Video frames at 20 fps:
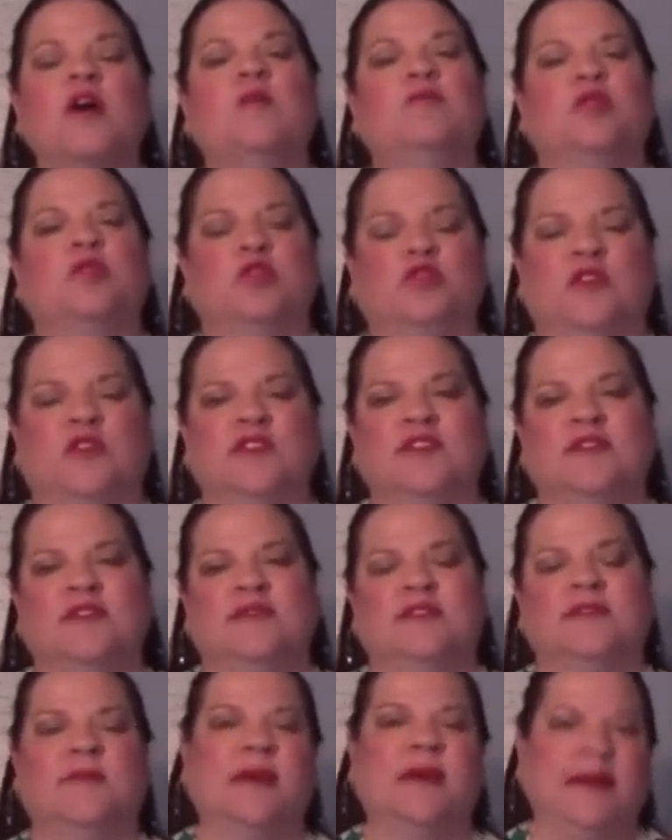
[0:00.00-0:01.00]

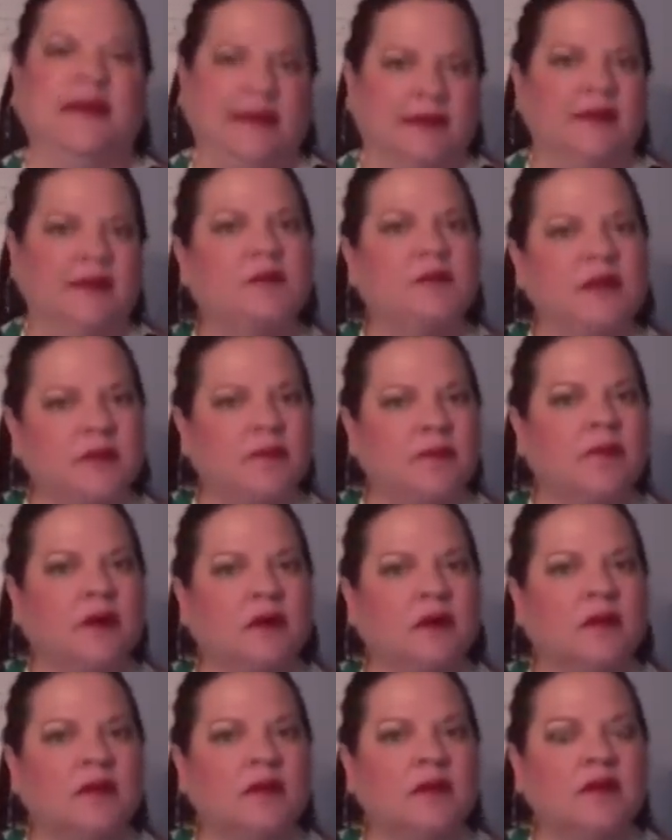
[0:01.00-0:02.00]
progressively minded
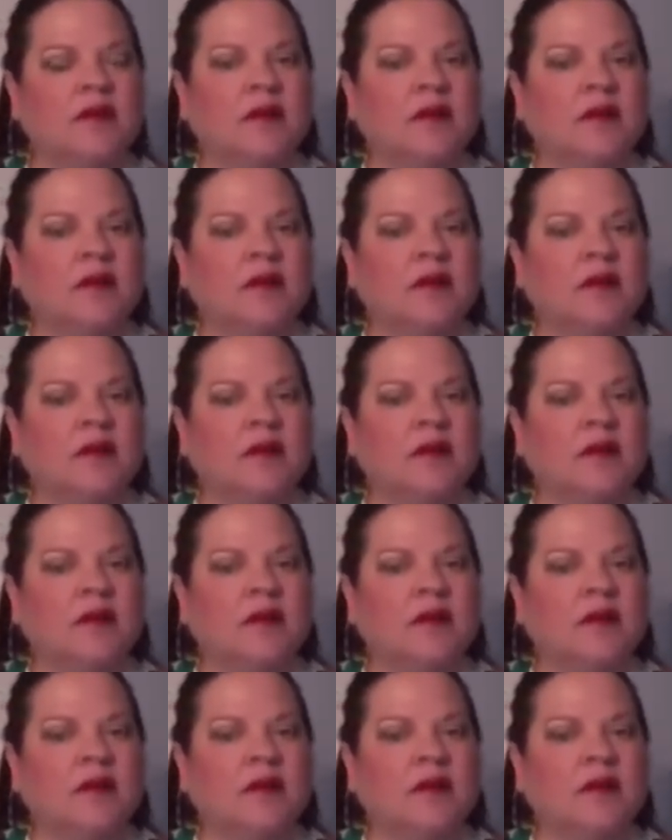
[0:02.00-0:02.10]
people.